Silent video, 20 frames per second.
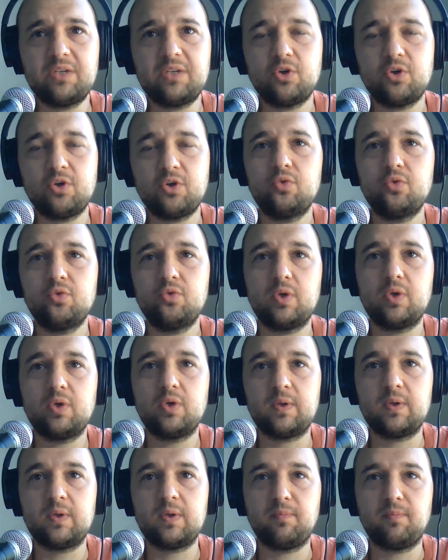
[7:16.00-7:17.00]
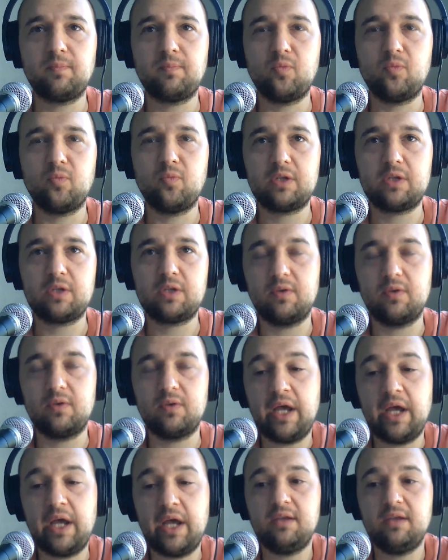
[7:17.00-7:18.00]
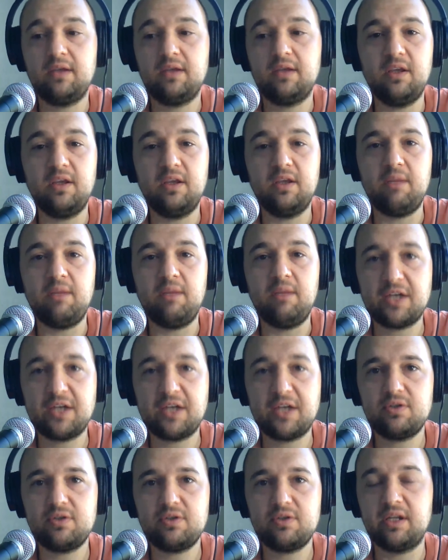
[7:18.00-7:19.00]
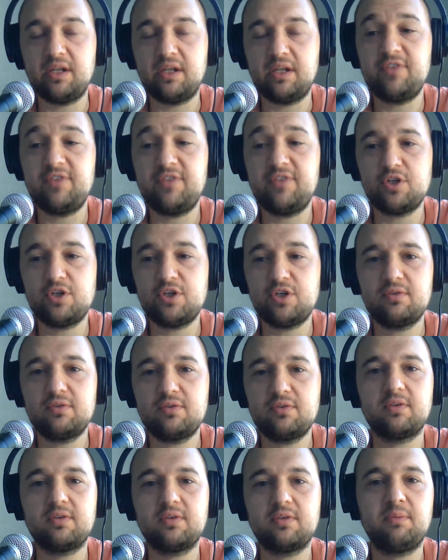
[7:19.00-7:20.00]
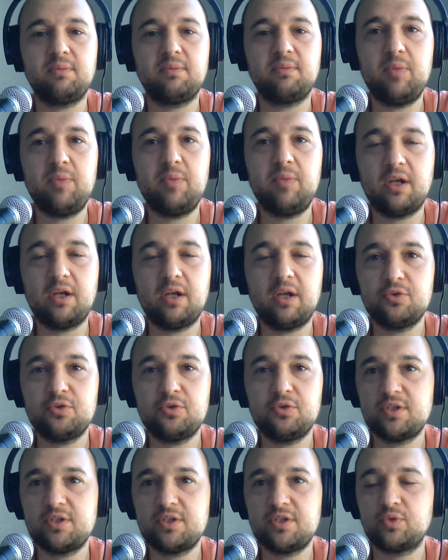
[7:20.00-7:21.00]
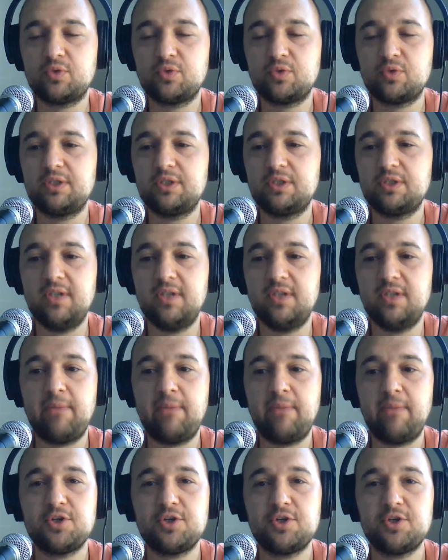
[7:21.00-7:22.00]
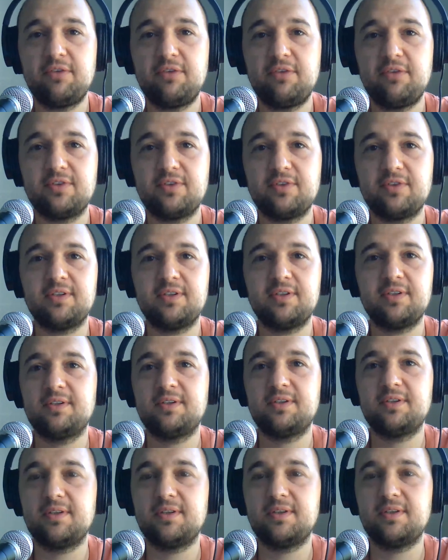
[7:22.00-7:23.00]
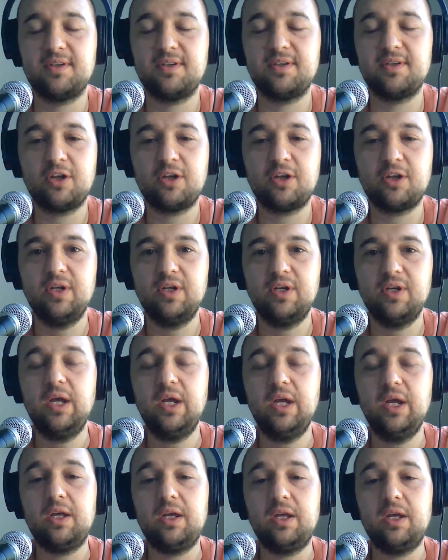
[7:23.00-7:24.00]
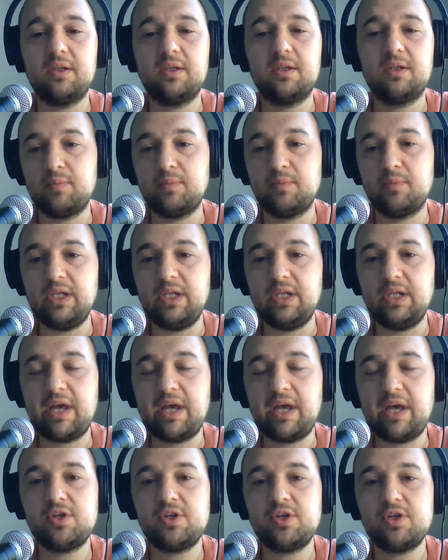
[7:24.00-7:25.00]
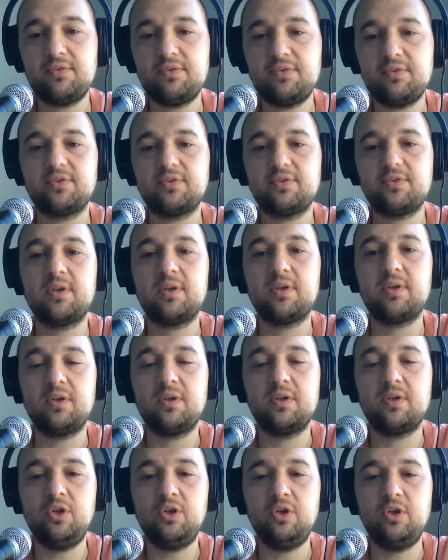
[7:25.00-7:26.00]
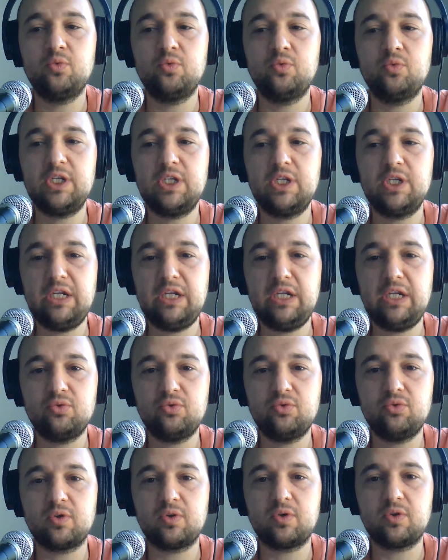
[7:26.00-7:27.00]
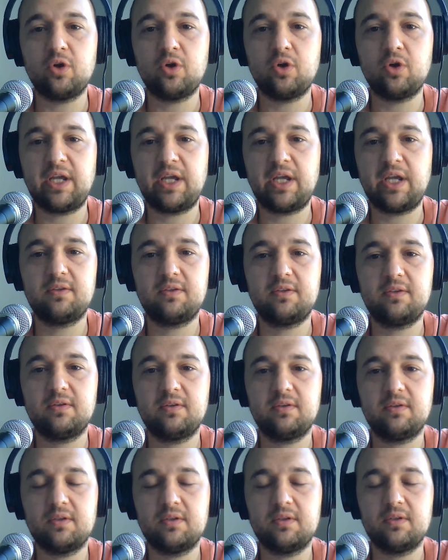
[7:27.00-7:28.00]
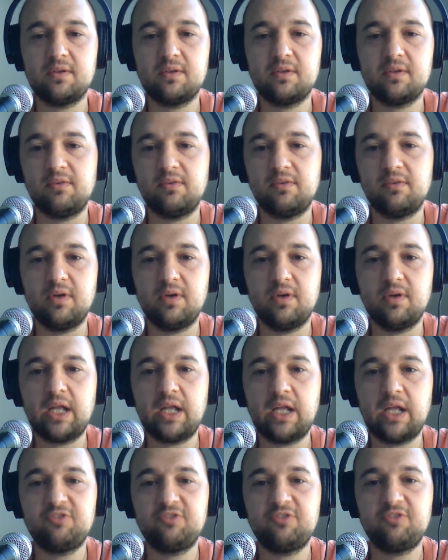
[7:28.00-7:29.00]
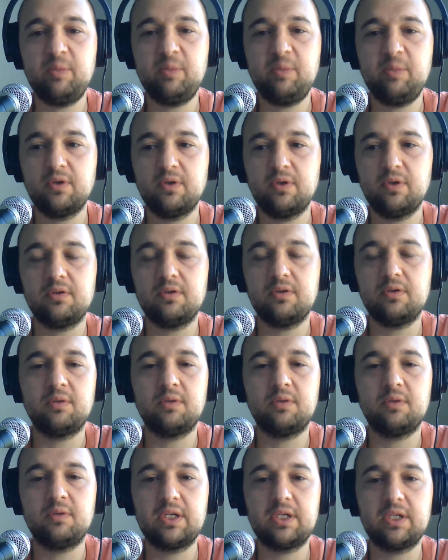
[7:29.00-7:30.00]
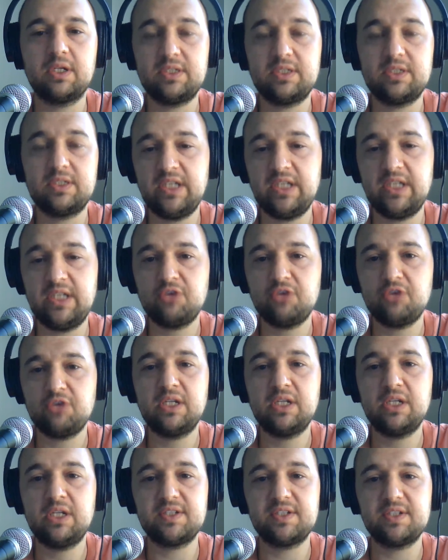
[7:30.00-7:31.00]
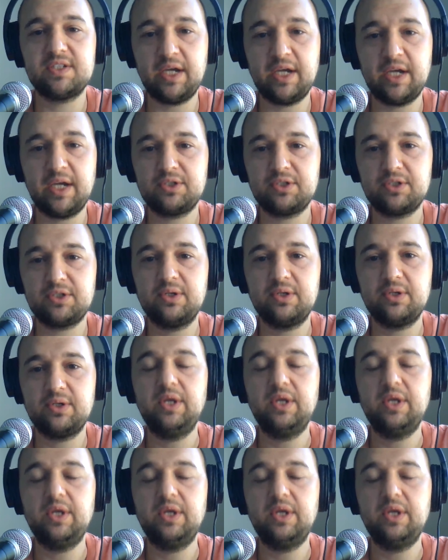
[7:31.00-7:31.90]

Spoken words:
So what I imagine and envision, maybe I'll use this word imagine if a lot, but imagine if you would need to contact a lot of people, because today you need a designer,